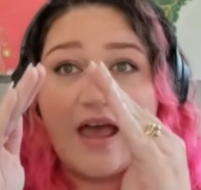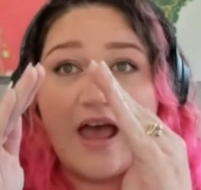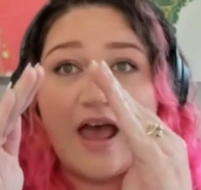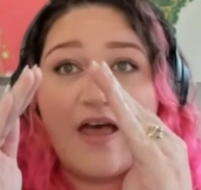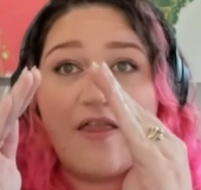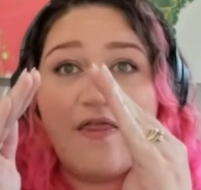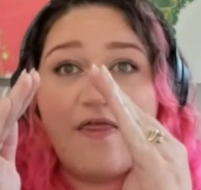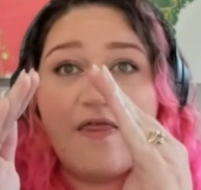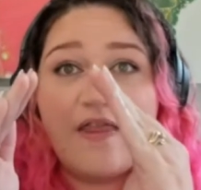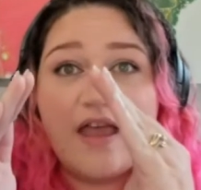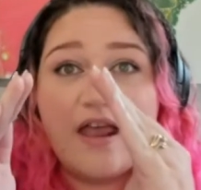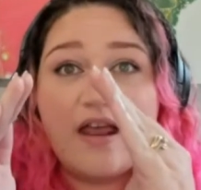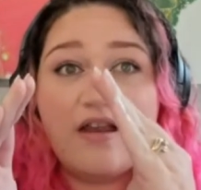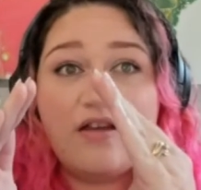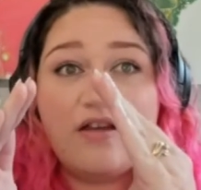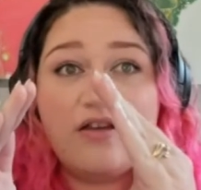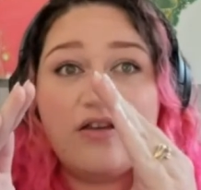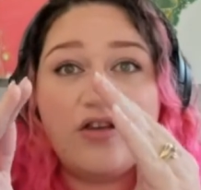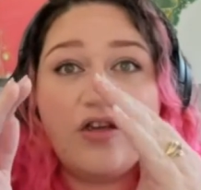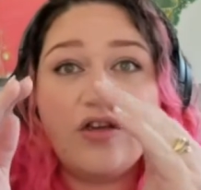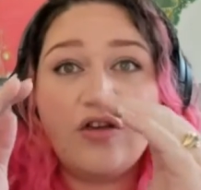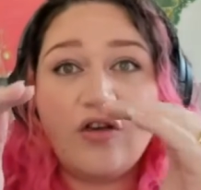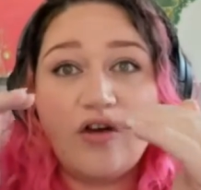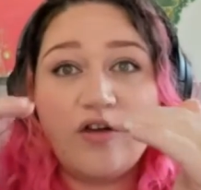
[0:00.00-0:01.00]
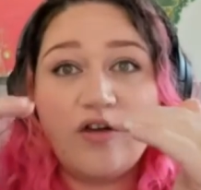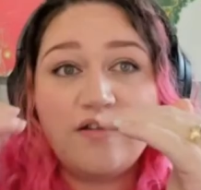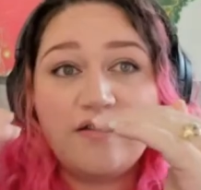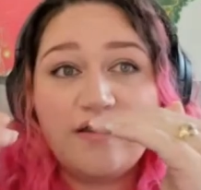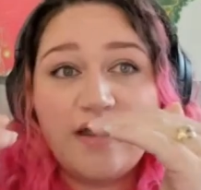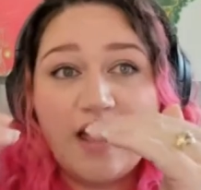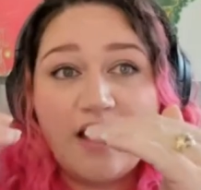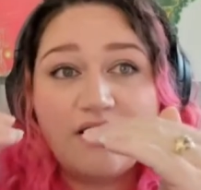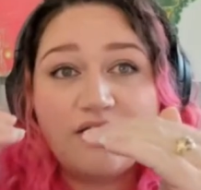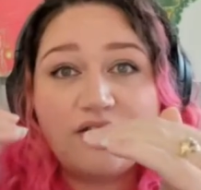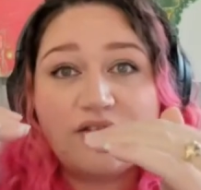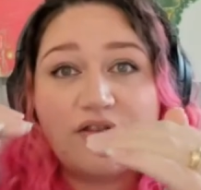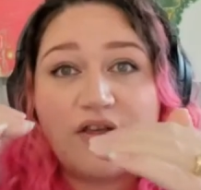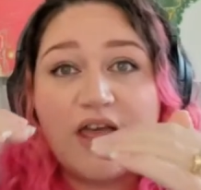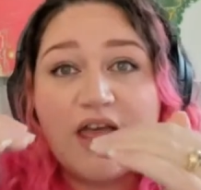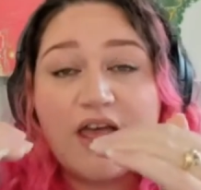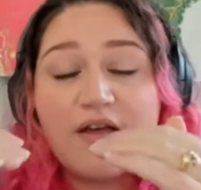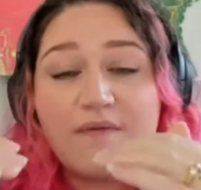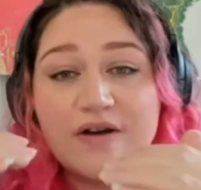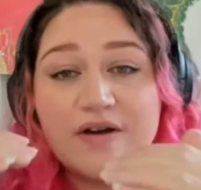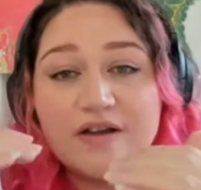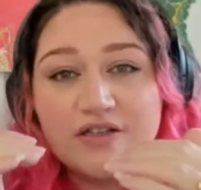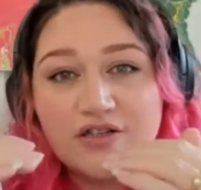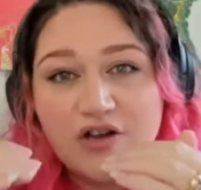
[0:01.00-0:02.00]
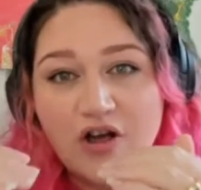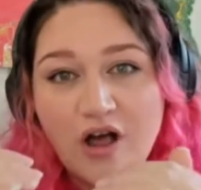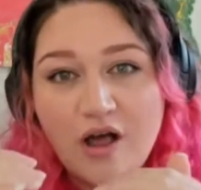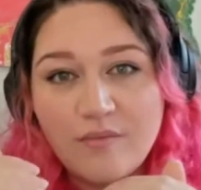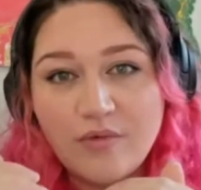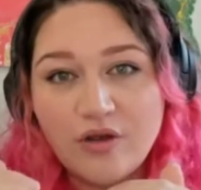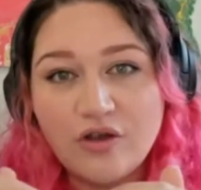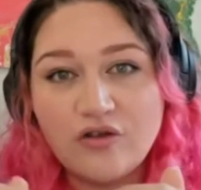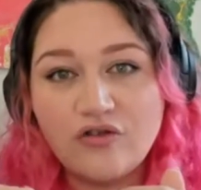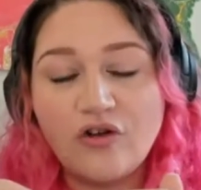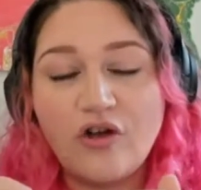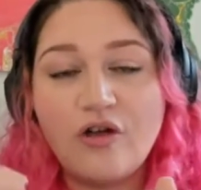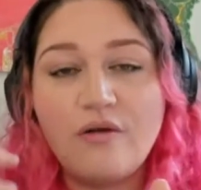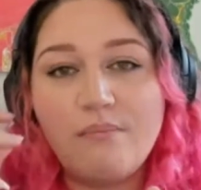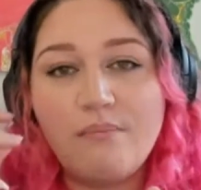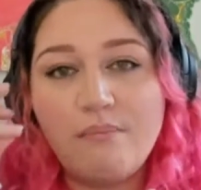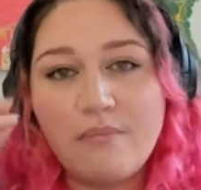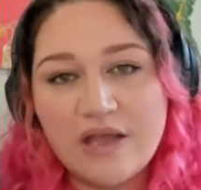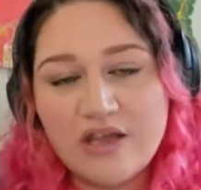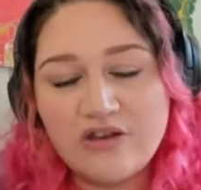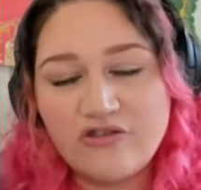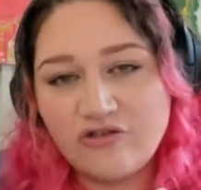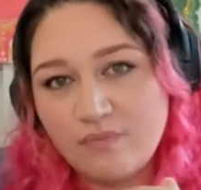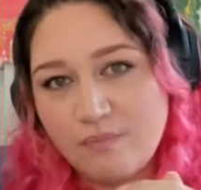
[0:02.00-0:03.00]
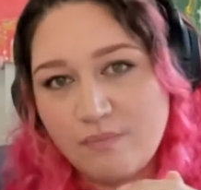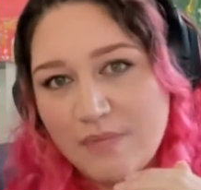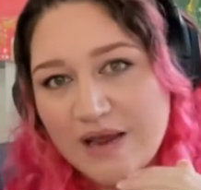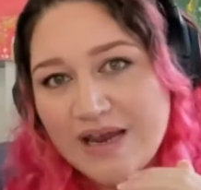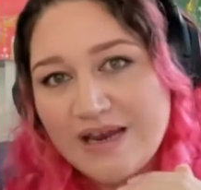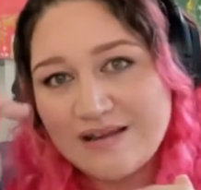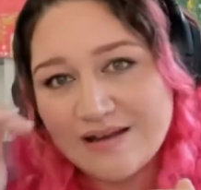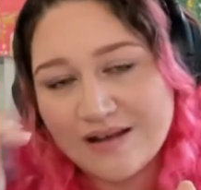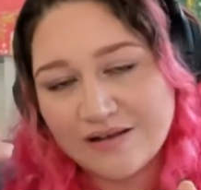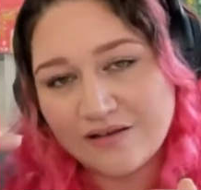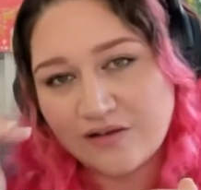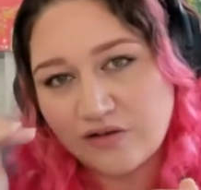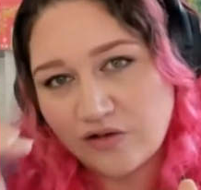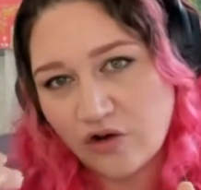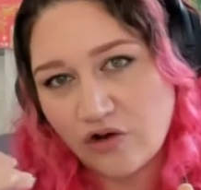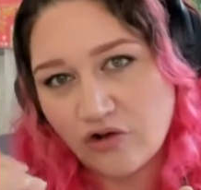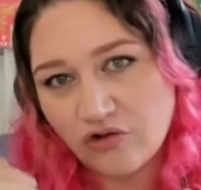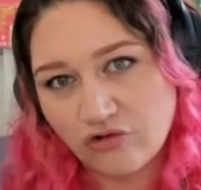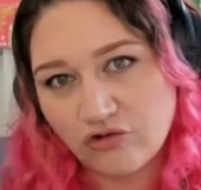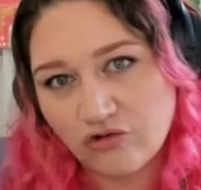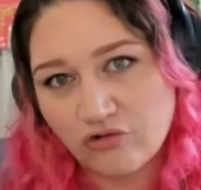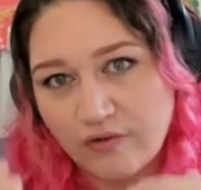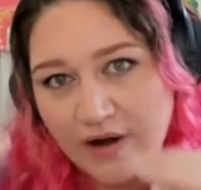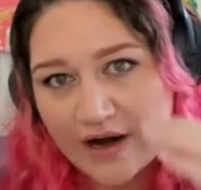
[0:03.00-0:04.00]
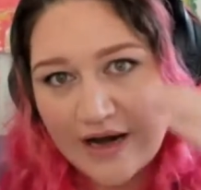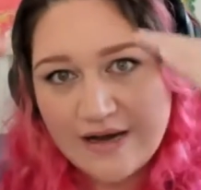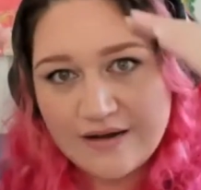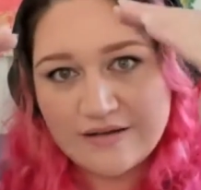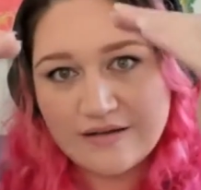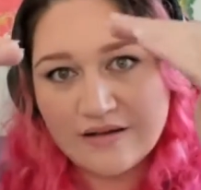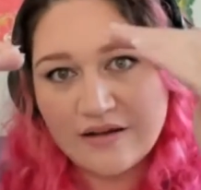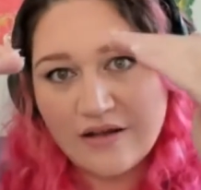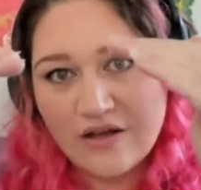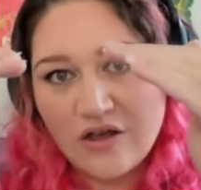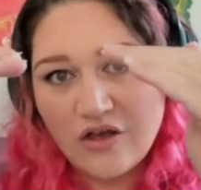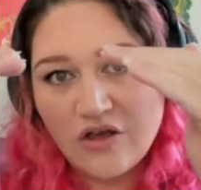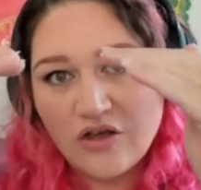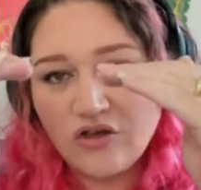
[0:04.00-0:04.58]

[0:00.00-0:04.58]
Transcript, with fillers: And then you go down. So every time you don't meet meet a certain trait,